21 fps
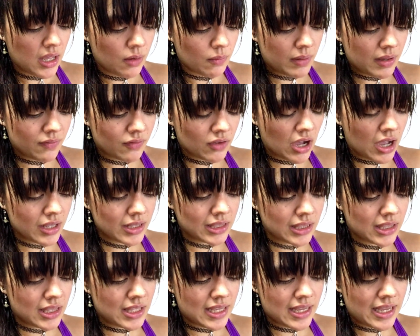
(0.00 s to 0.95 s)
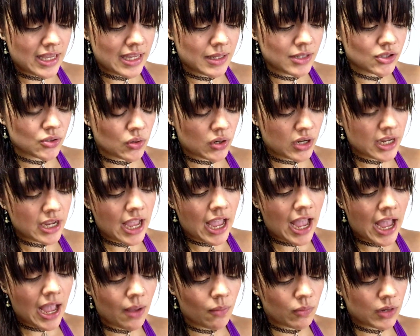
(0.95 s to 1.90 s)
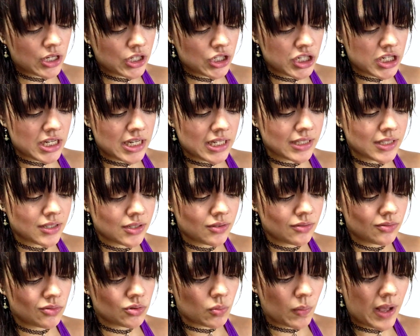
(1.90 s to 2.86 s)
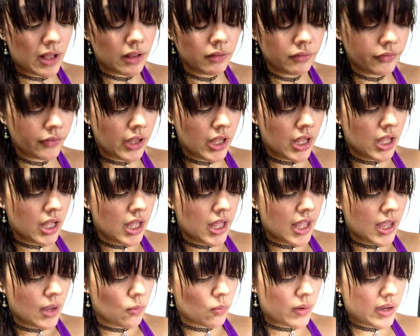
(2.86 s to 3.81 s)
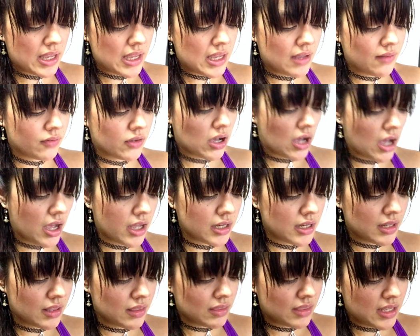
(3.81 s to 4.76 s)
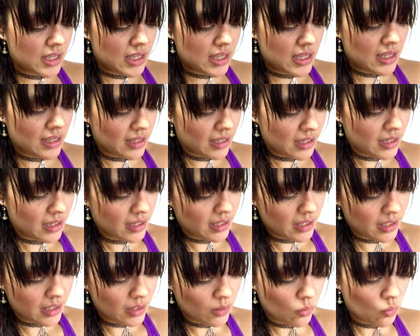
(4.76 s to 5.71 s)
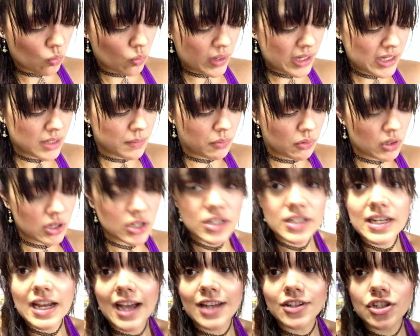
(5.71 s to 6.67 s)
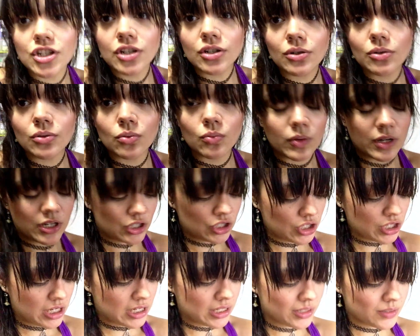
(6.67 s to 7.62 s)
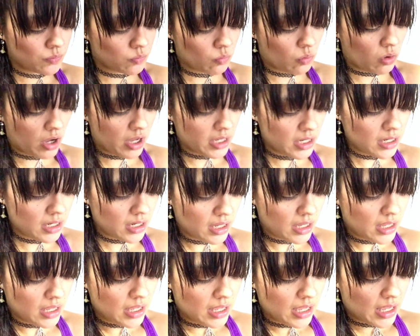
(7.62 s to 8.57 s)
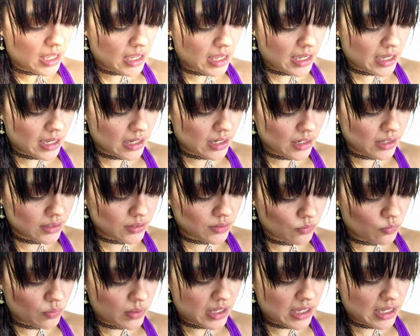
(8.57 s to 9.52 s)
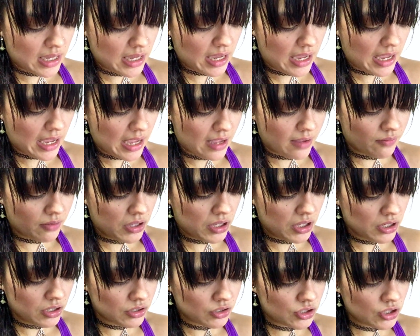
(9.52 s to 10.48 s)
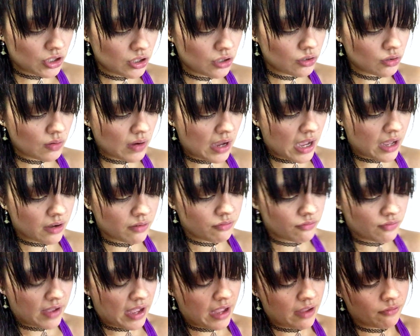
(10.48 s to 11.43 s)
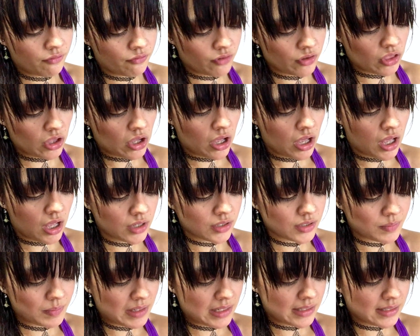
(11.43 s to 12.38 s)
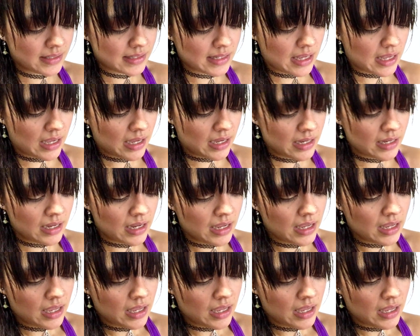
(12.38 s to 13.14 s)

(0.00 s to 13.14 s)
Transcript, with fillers: We've gotten the sorting hat, which needs 12. We've gotten the winged boar statue, which needs one. And we have two out of five for the Hogsmeade sign